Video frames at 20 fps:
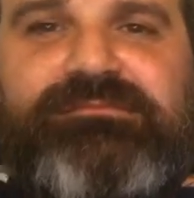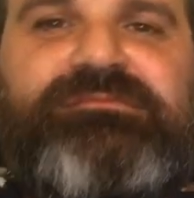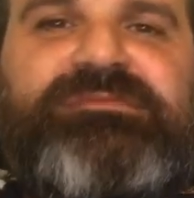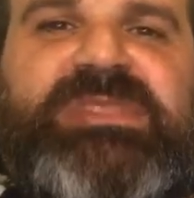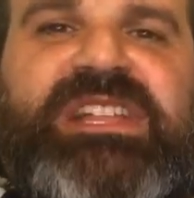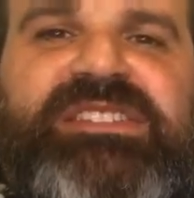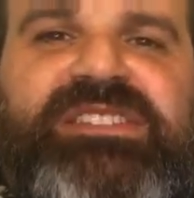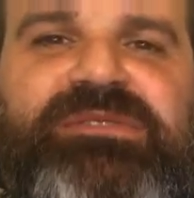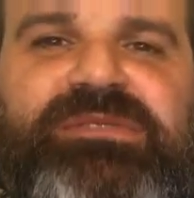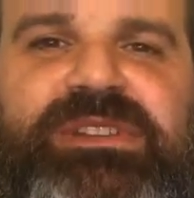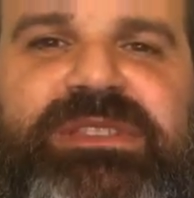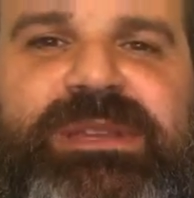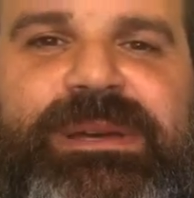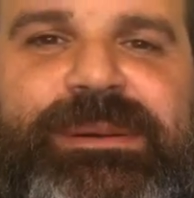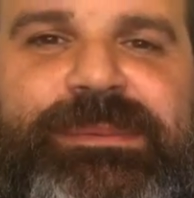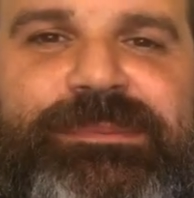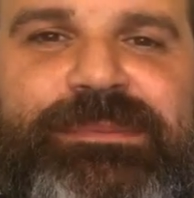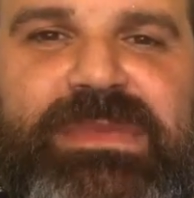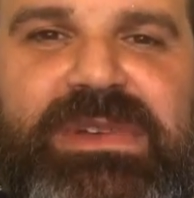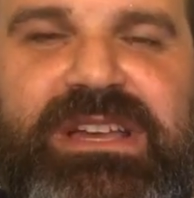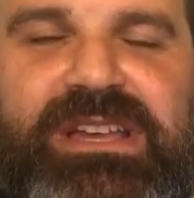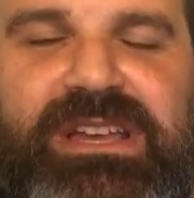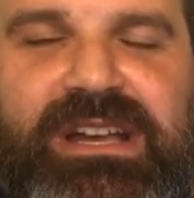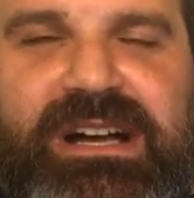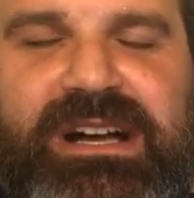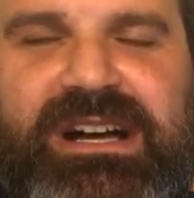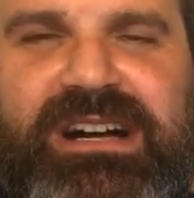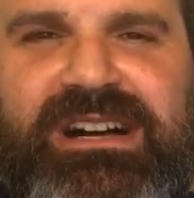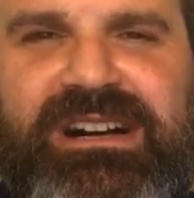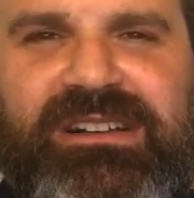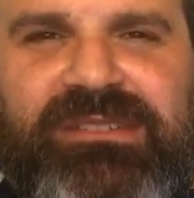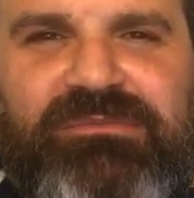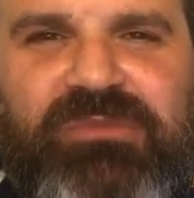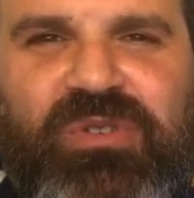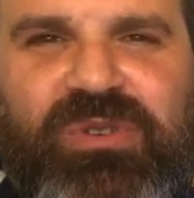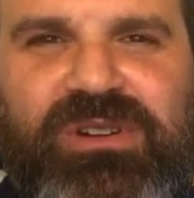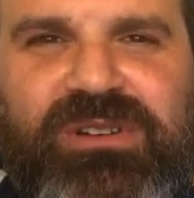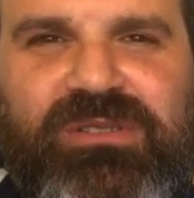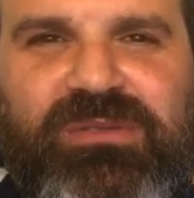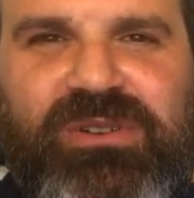That's it right there. Uh,
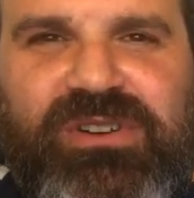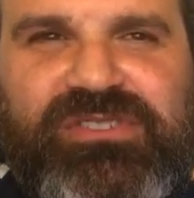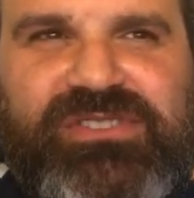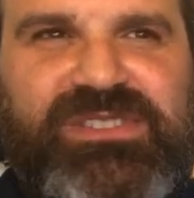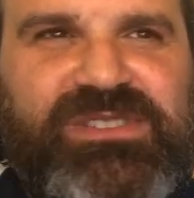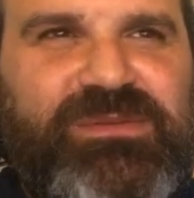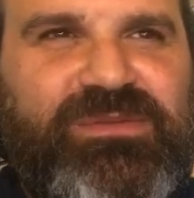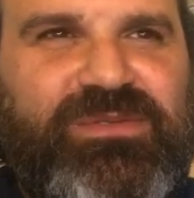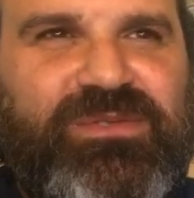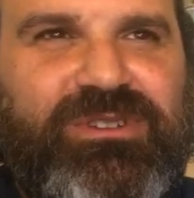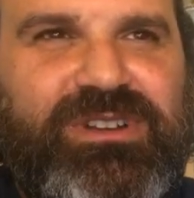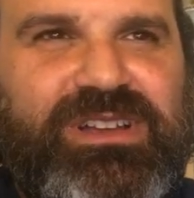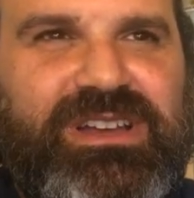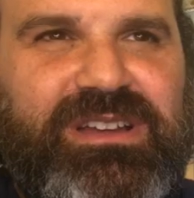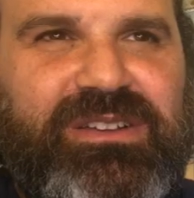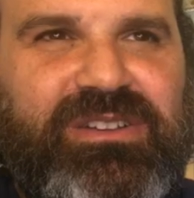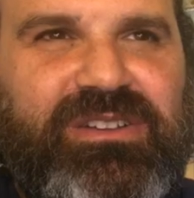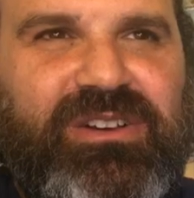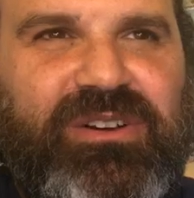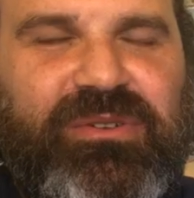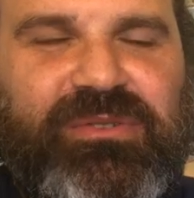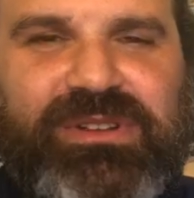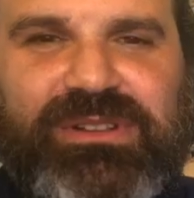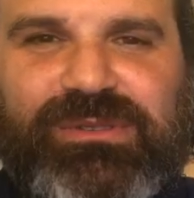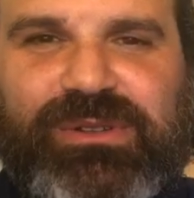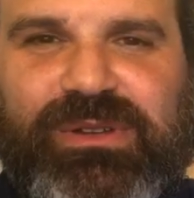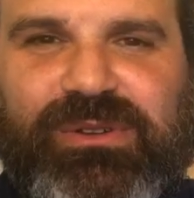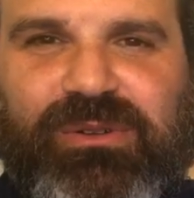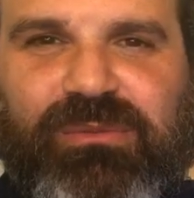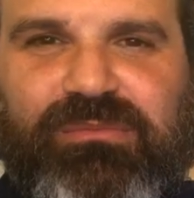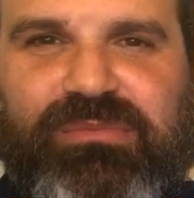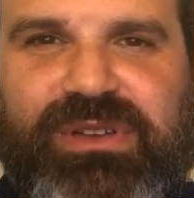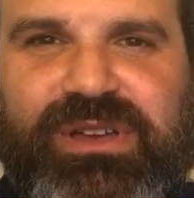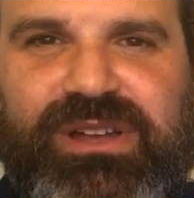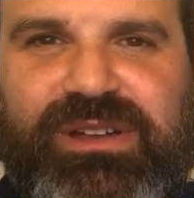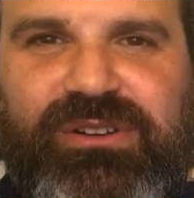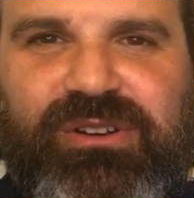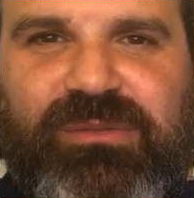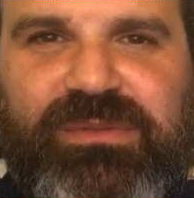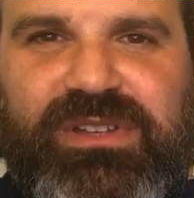more questions before I got to go in a little
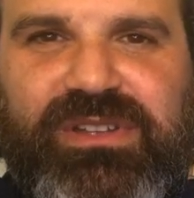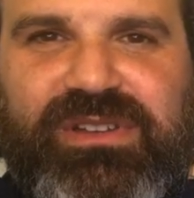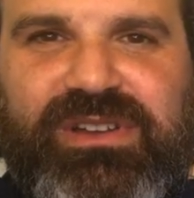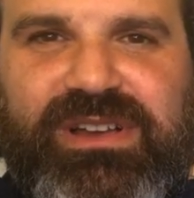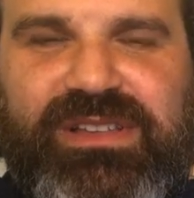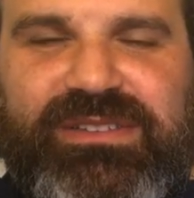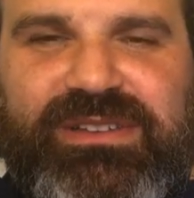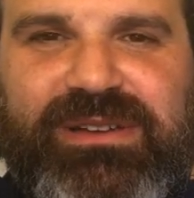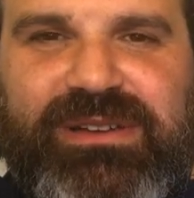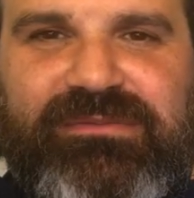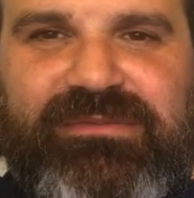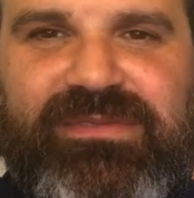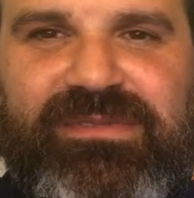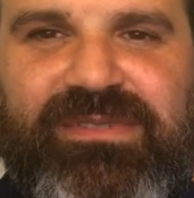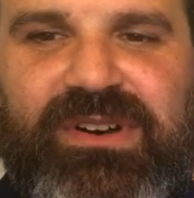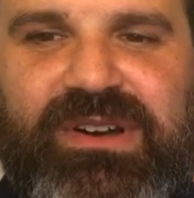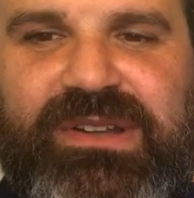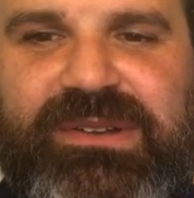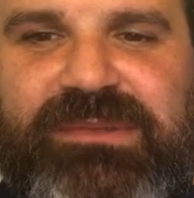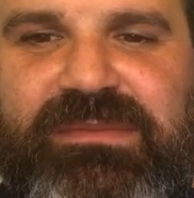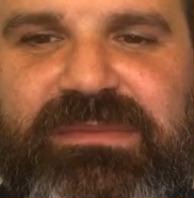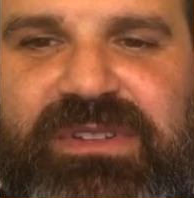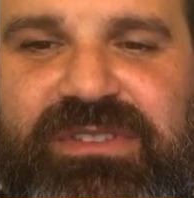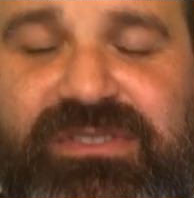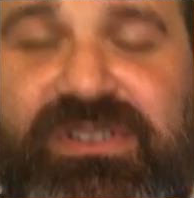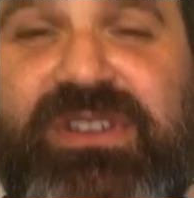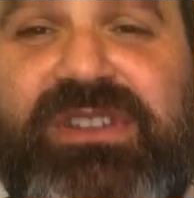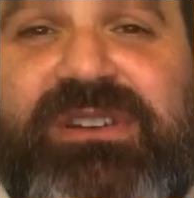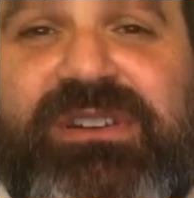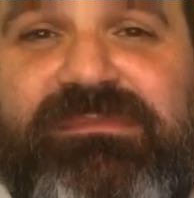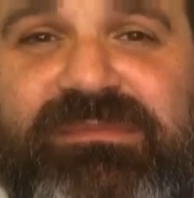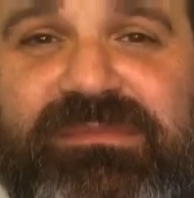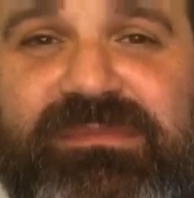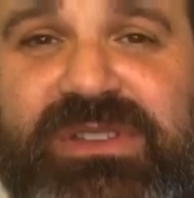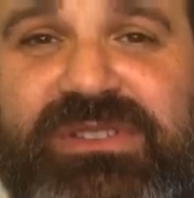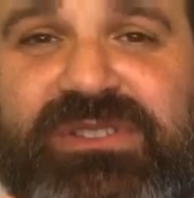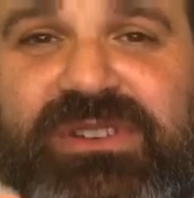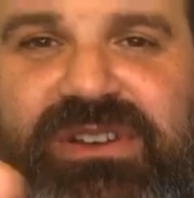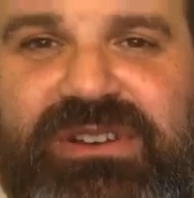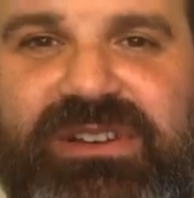bit. I hope that you guys are having fun. It's good to be
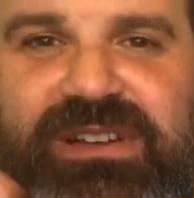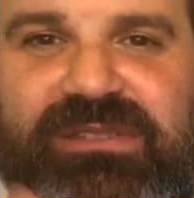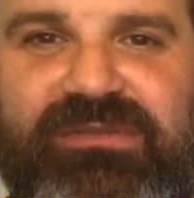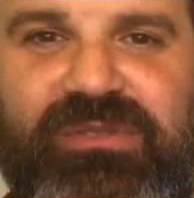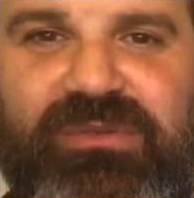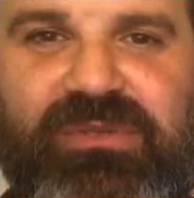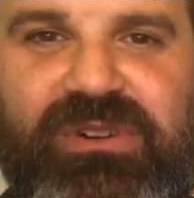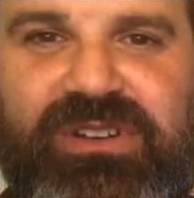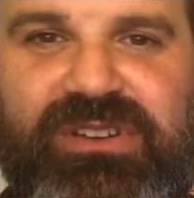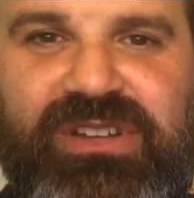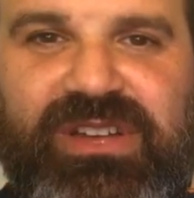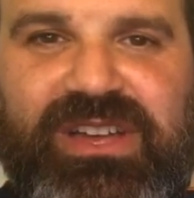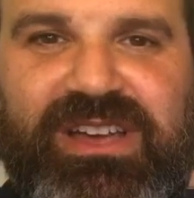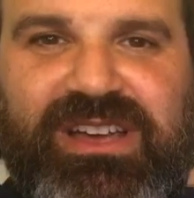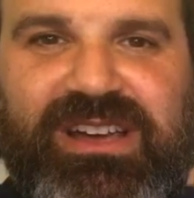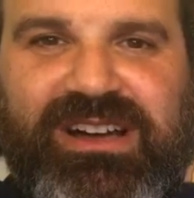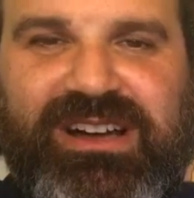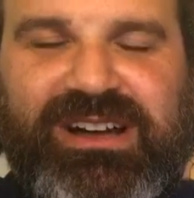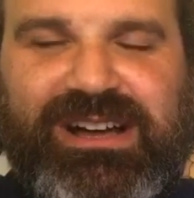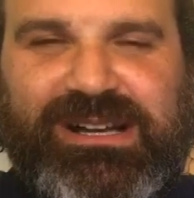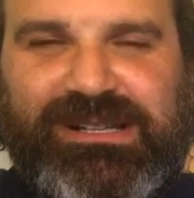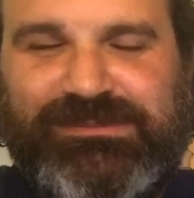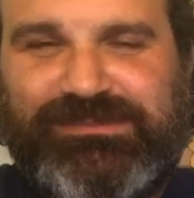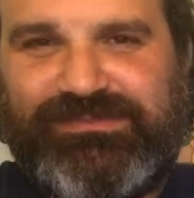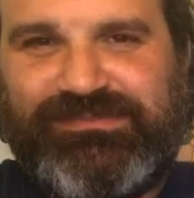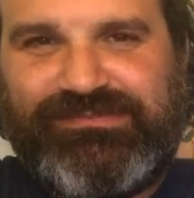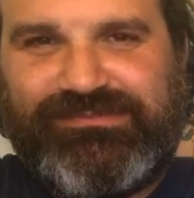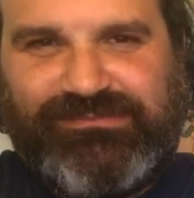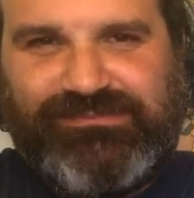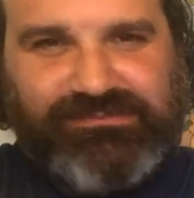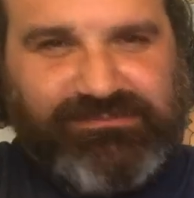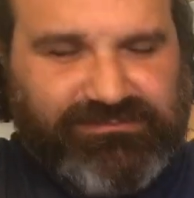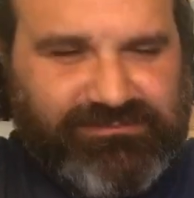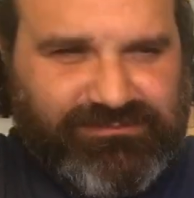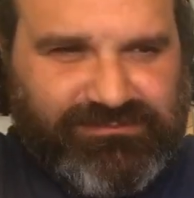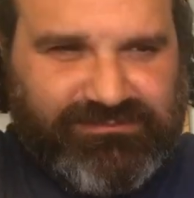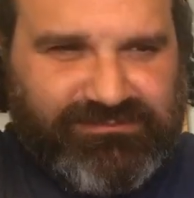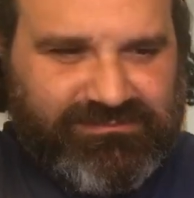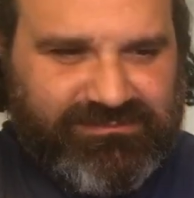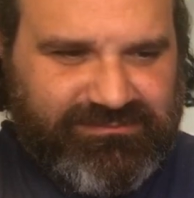talking to everyone. Um,
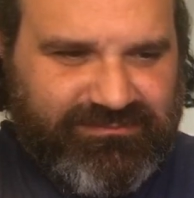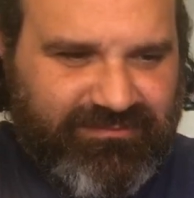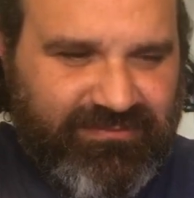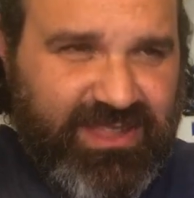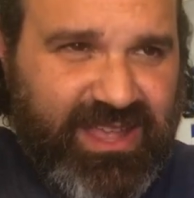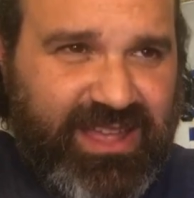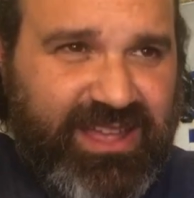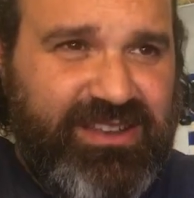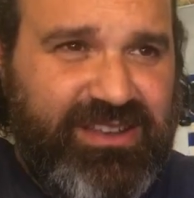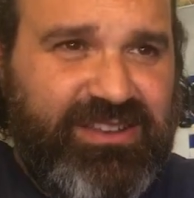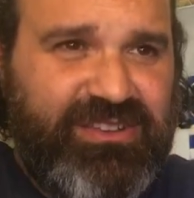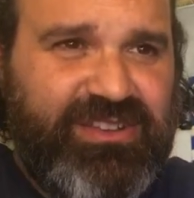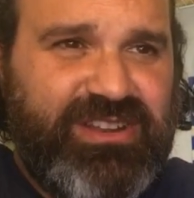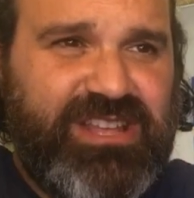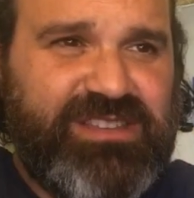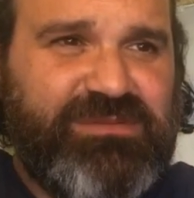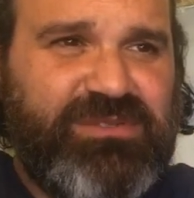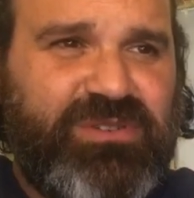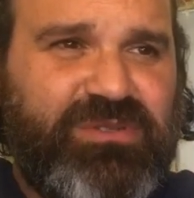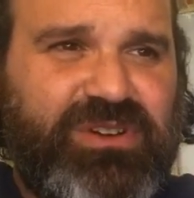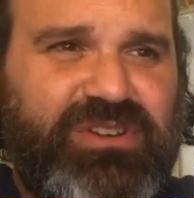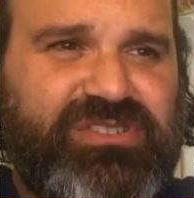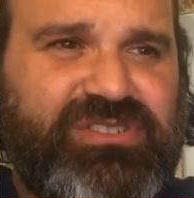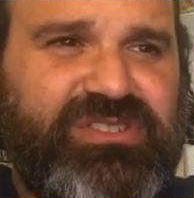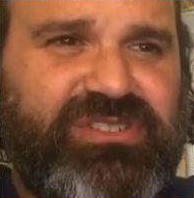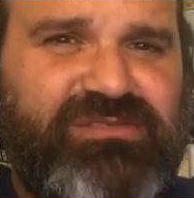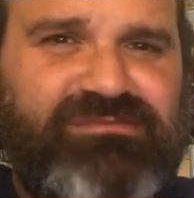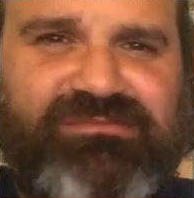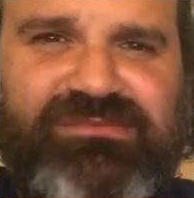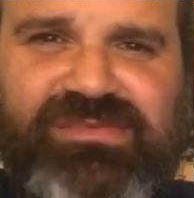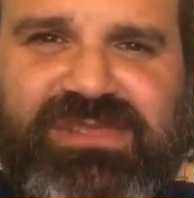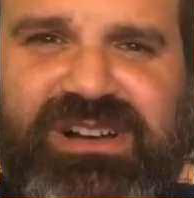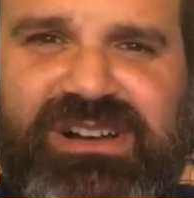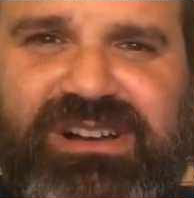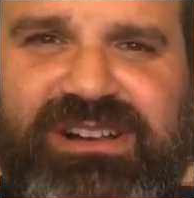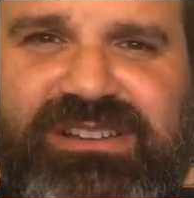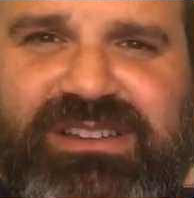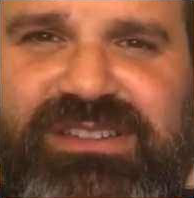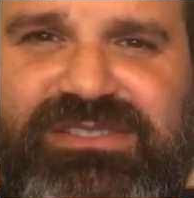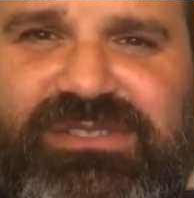and you can ask me a question.
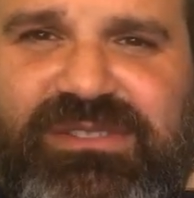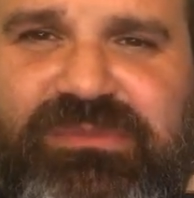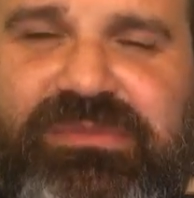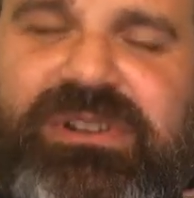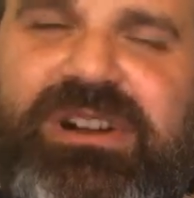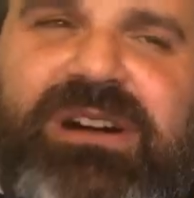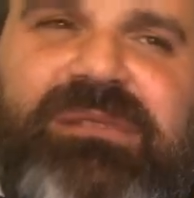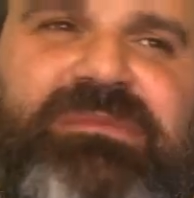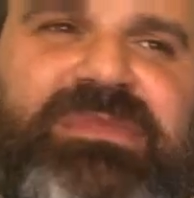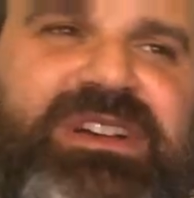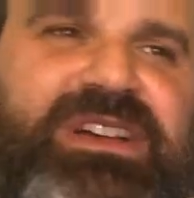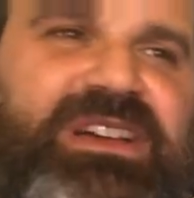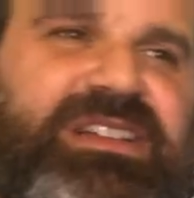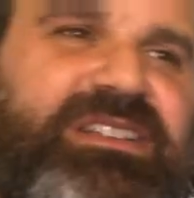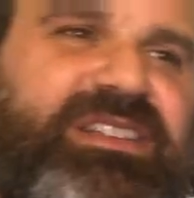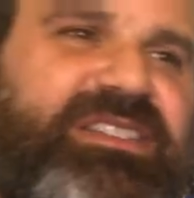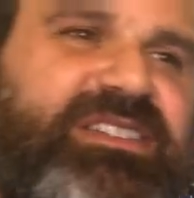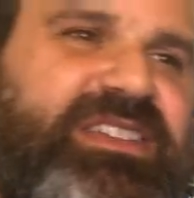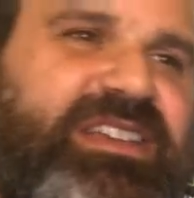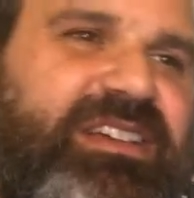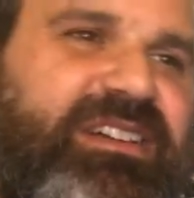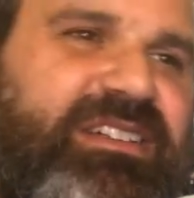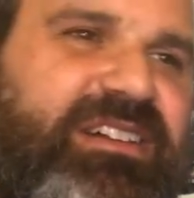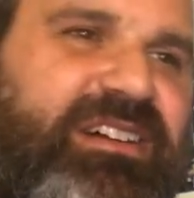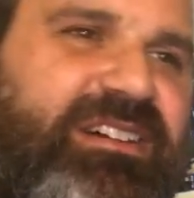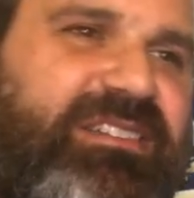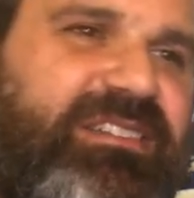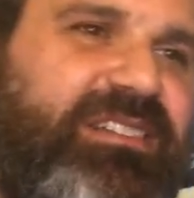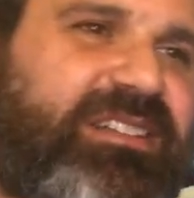Uh, that's no problem. Let's see. Uh,